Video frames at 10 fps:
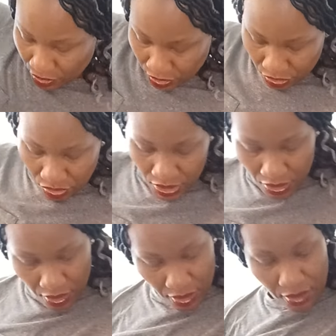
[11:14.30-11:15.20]
So you
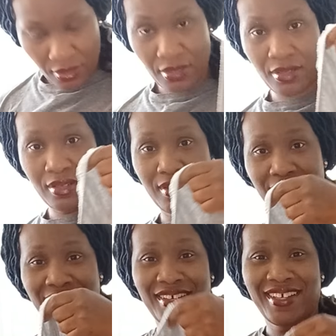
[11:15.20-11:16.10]
can uh
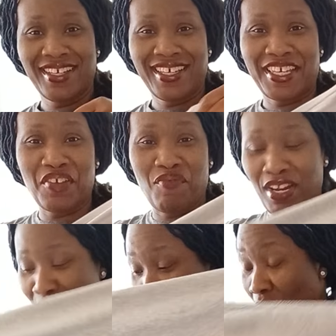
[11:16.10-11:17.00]
get
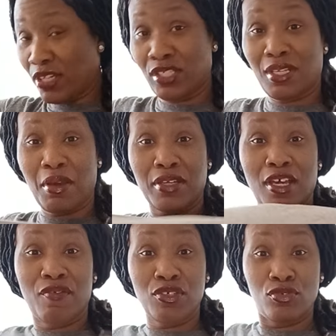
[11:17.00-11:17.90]
ready to watch some,
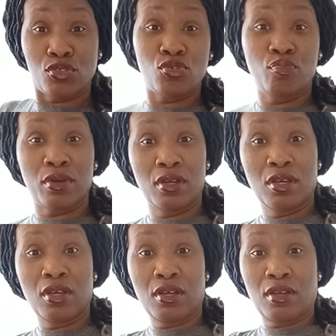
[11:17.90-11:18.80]
another YouTuber
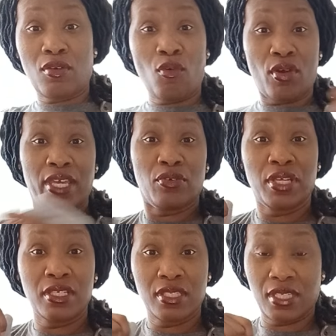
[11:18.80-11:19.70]
or get on
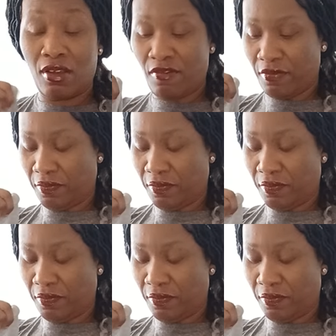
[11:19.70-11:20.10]
there yourself.